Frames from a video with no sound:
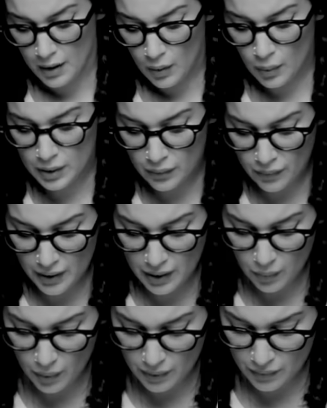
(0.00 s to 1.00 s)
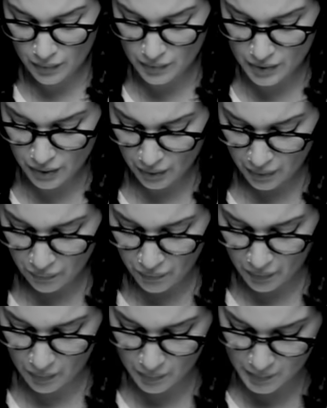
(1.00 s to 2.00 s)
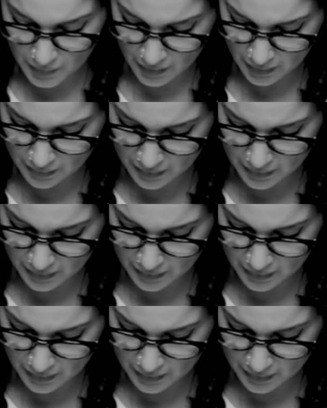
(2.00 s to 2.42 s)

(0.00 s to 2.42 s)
when you vidi one of those dirty films in